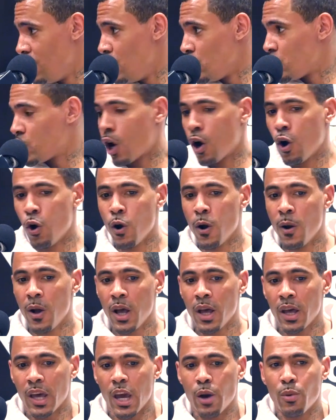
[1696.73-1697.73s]
So
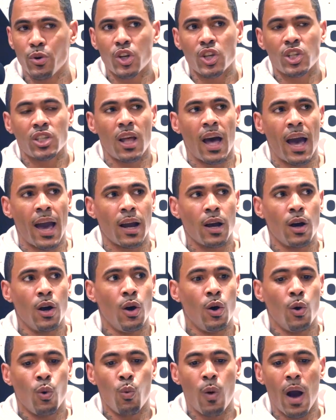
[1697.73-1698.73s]
it was just like,
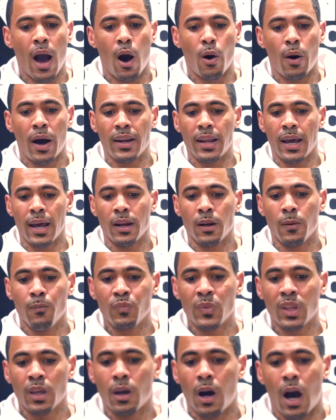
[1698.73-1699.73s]
wow. And then
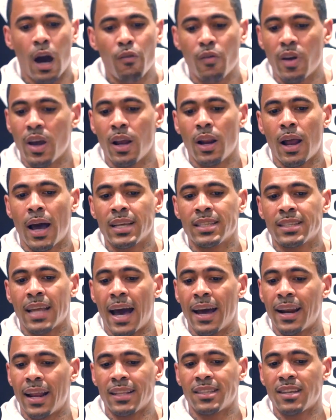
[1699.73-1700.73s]
I realised that
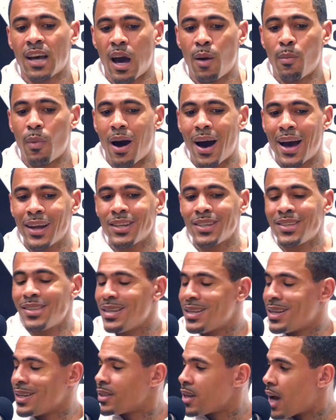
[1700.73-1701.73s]
at that time, I just
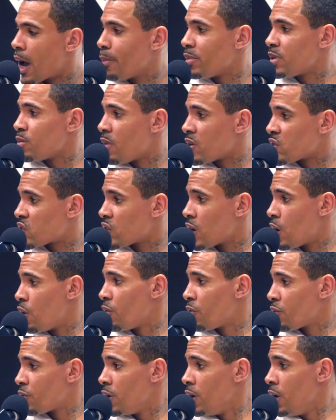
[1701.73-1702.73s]
needed time to
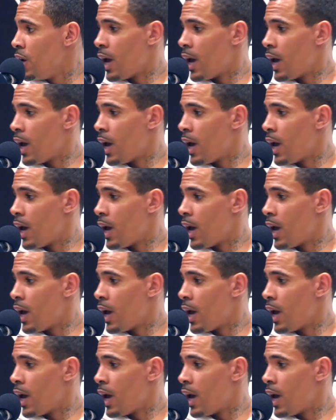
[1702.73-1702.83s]
myself.